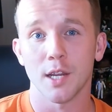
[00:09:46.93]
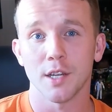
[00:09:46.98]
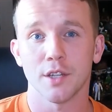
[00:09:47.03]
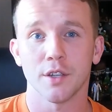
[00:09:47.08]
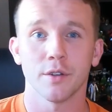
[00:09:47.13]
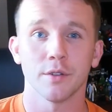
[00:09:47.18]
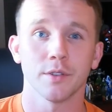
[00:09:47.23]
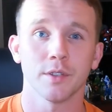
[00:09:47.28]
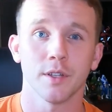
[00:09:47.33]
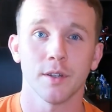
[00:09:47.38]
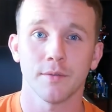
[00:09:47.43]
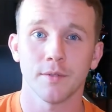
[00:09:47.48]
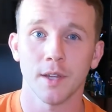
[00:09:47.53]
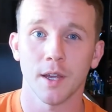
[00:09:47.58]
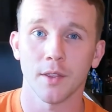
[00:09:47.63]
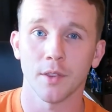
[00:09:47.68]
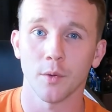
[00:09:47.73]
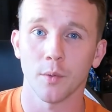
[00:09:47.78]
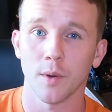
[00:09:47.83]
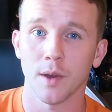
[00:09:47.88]
Joe stuff
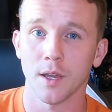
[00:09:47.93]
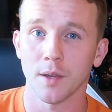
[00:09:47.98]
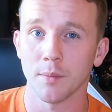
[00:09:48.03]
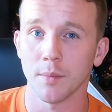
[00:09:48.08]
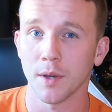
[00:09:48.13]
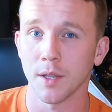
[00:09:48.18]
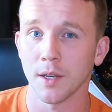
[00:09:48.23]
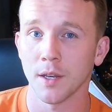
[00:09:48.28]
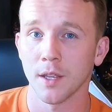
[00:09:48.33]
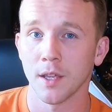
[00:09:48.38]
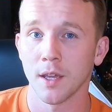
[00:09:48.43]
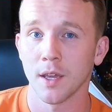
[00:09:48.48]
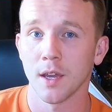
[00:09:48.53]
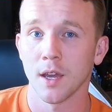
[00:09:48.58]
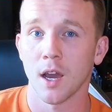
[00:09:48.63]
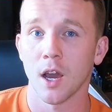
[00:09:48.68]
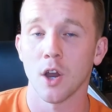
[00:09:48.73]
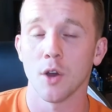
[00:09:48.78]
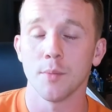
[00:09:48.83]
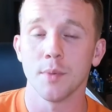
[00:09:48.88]
down the way. But
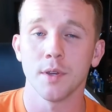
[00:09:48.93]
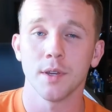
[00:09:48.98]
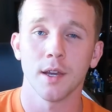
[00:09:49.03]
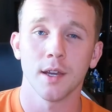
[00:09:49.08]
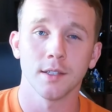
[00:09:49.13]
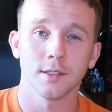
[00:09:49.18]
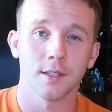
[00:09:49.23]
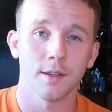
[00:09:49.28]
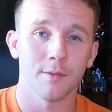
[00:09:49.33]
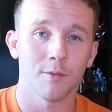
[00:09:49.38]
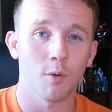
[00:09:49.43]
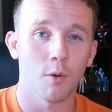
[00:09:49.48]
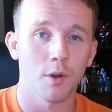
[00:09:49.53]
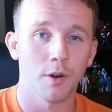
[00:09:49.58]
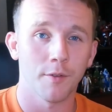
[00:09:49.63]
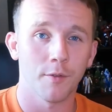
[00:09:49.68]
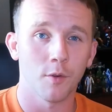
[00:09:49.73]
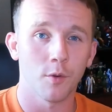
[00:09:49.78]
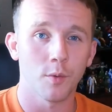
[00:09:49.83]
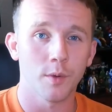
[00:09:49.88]
I hope you guys have a
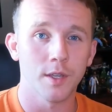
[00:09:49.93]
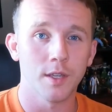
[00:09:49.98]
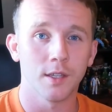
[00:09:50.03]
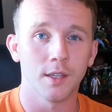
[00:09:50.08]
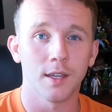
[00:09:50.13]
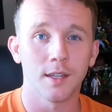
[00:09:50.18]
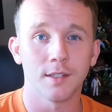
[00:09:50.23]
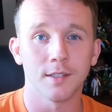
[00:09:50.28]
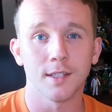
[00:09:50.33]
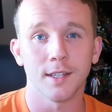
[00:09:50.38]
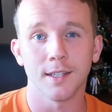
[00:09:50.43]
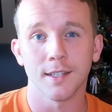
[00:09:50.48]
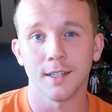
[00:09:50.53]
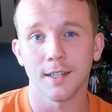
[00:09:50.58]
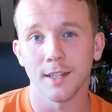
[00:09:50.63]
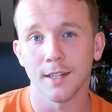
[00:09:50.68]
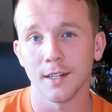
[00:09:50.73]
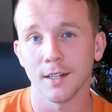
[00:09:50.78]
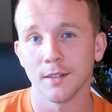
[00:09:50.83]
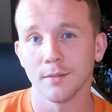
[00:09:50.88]
wonderful week and take
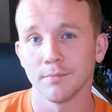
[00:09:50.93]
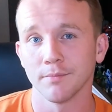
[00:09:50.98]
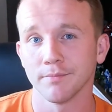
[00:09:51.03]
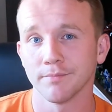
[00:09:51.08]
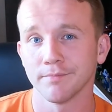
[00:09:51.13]
care.